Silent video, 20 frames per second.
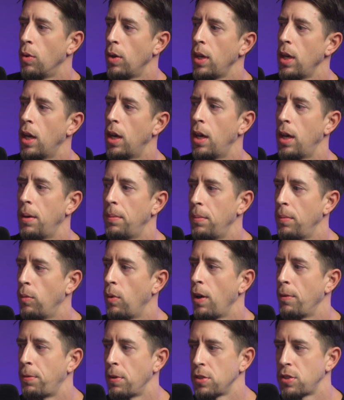know what?
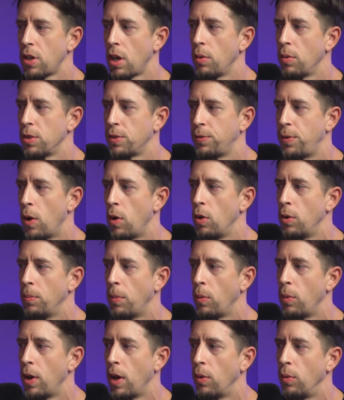When I first started, it was phone.
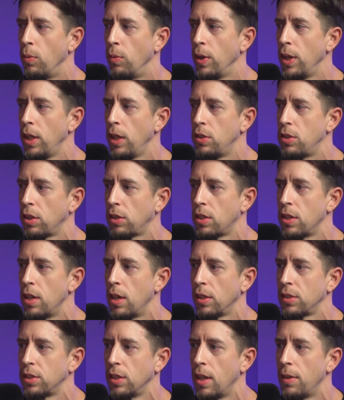But when I really took to
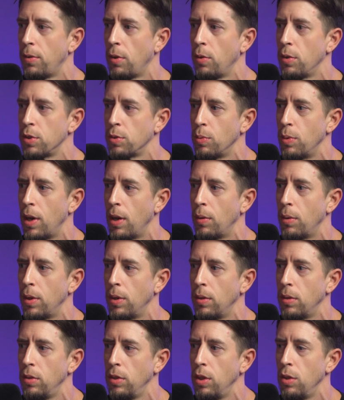the next level was when I
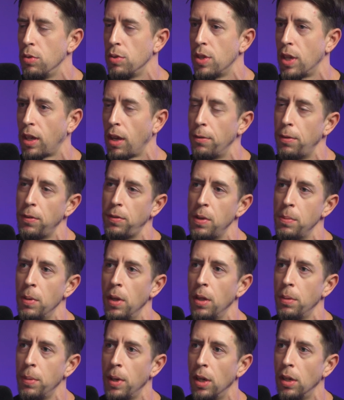would use like a 50
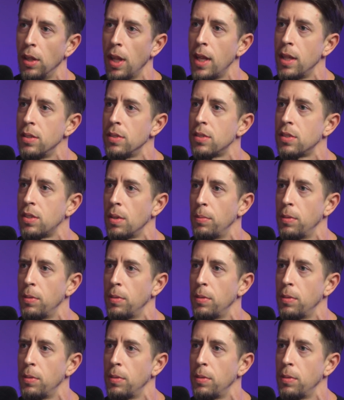millimeter lens,